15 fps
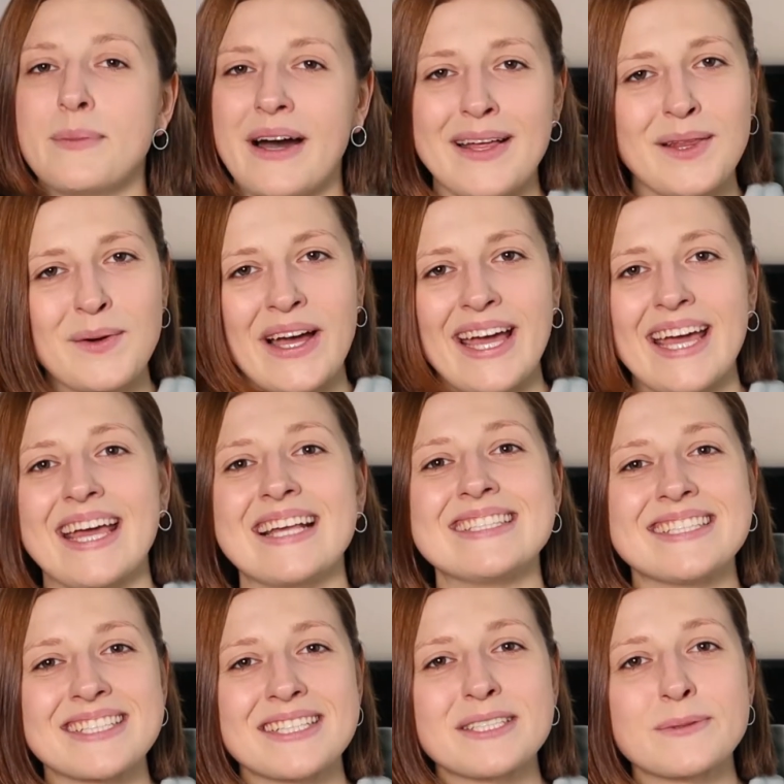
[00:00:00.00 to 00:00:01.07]
By the way,
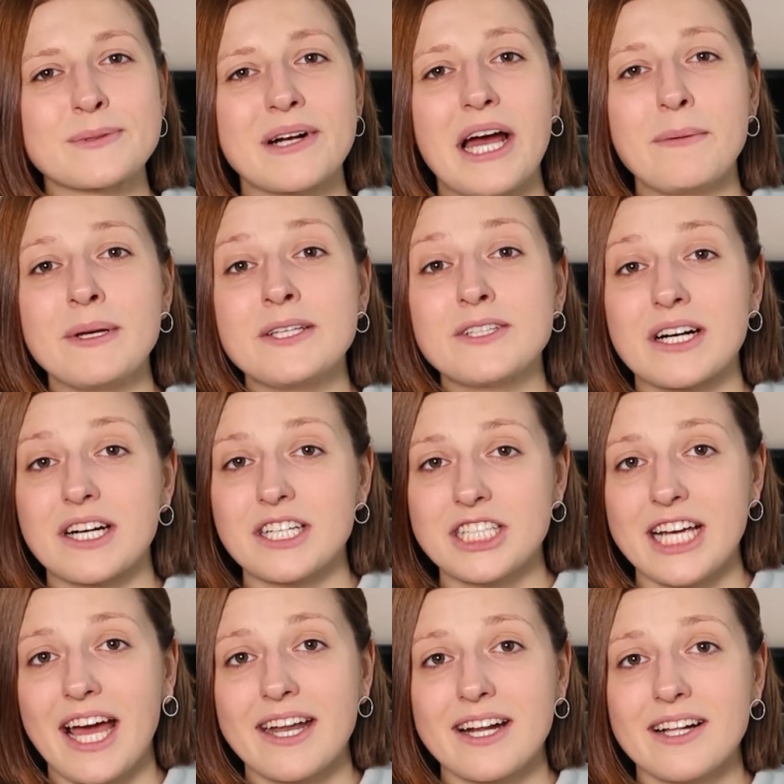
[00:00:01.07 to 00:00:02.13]
consider subscribing to our
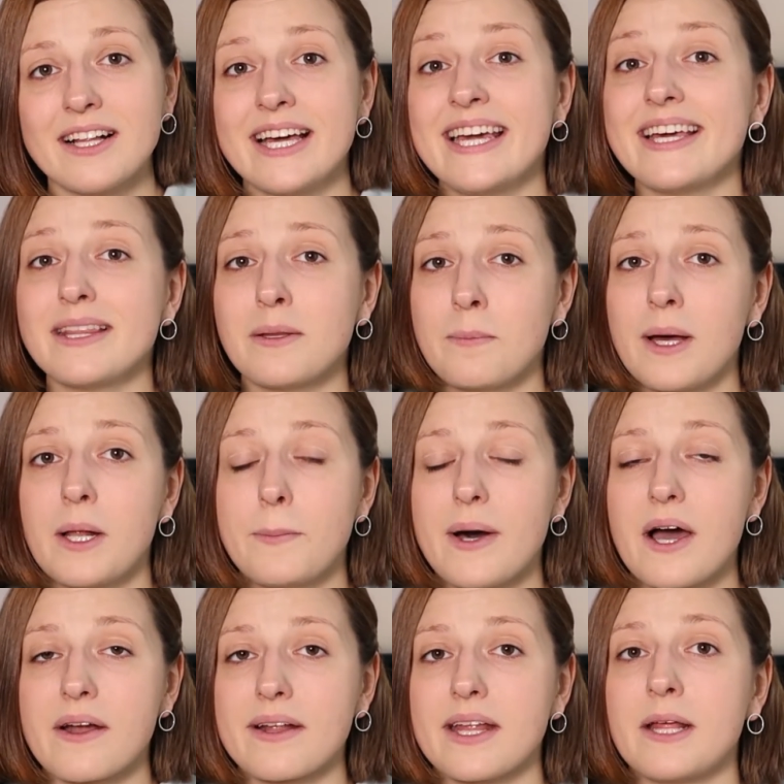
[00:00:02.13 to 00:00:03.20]
channel, hit the bell
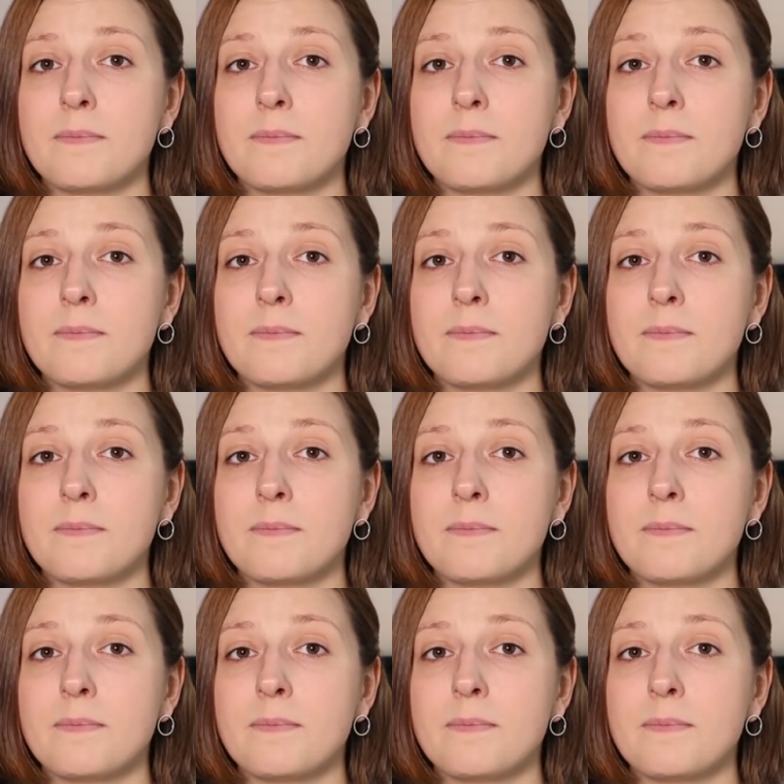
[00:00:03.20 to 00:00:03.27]
button,